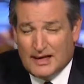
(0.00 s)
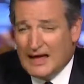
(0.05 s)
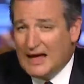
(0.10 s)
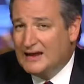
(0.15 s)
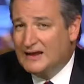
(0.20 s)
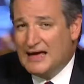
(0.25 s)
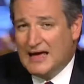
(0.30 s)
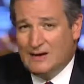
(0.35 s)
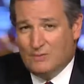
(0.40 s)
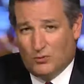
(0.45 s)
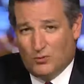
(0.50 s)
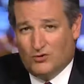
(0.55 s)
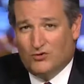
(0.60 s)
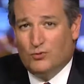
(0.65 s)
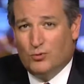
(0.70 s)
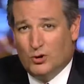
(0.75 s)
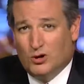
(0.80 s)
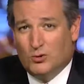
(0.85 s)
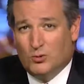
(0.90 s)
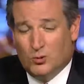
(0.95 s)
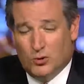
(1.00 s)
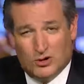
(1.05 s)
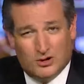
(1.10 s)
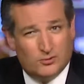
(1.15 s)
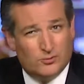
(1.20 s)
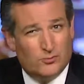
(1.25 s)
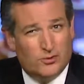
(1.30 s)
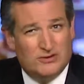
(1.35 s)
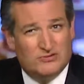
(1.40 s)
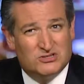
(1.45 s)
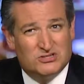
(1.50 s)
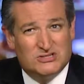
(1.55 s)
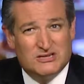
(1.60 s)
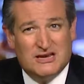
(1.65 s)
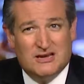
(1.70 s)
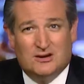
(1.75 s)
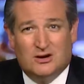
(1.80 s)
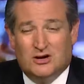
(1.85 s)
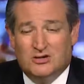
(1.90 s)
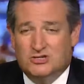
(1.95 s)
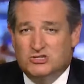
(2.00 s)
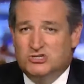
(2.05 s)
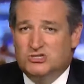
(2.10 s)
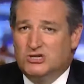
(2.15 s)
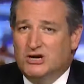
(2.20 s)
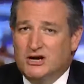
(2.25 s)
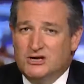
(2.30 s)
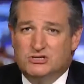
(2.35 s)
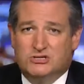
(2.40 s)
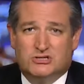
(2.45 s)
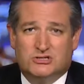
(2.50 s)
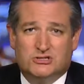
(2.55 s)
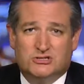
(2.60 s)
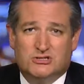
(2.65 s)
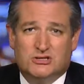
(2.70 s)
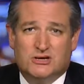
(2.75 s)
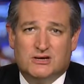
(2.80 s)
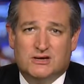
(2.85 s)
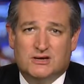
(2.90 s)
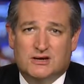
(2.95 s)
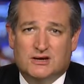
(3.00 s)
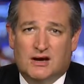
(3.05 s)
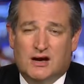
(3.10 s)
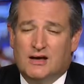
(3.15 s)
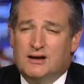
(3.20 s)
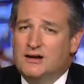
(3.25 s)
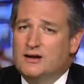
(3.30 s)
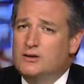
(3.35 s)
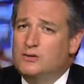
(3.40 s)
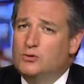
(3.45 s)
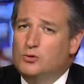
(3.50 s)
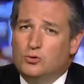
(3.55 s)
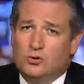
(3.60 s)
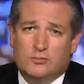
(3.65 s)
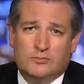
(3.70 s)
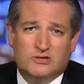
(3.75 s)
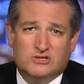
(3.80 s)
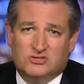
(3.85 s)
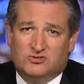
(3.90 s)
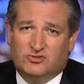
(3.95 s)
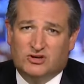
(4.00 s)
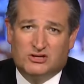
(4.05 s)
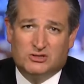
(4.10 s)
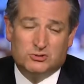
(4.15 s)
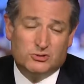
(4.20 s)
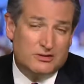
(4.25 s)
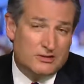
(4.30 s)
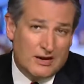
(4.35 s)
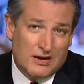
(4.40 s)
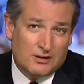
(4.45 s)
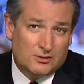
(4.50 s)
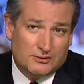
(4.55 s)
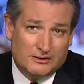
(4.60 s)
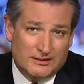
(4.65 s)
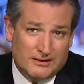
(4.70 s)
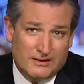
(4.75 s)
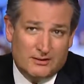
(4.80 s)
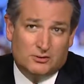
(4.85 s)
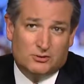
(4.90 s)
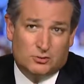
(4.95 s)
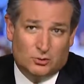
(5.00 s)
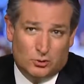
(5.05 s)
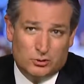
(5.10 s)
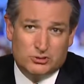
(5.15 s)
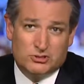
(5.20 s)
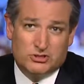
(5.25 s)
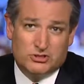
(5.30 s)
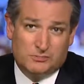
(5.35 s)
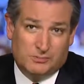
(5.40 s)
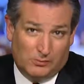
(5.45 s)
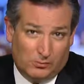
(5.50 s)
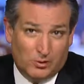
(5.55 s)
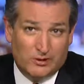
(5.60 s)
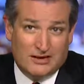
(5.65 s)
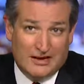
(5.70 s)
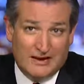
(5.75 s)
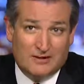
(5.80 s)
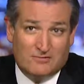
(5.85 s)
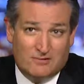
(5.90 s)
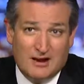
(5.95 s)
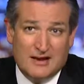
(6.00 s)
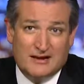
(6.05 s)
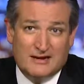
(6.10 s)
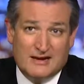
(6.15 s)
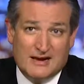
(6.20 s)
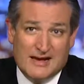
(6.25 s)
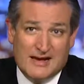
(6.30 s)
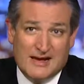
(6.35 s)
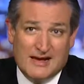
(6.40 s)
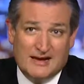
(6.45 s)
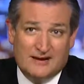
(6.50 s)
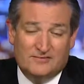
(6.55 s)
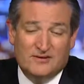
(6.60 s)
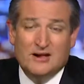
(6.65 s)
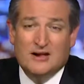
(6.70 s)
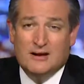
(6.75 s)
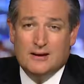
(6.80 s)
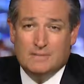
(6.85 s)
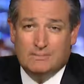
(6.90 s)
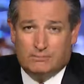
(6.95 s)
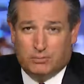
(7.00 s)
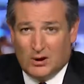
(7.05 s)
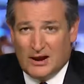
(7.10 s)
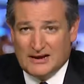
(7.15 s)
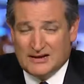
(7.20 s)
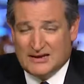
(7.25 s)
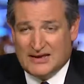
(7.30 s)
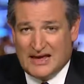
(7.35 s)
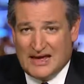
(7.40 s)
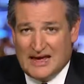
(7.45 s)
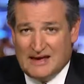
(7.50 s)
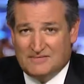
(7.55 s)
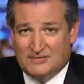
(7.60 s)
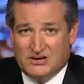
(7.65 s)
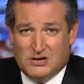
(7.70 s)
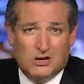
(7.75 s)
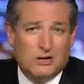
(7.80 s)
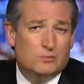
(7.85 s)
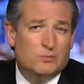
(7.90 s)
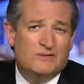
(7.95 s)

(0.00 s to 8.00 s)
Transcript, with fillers: And, and we're, we're, we're, we've seen on judges an enormous victory, not only Neil Gorsuch, but we're getting ready to have Brett Kavanaugh.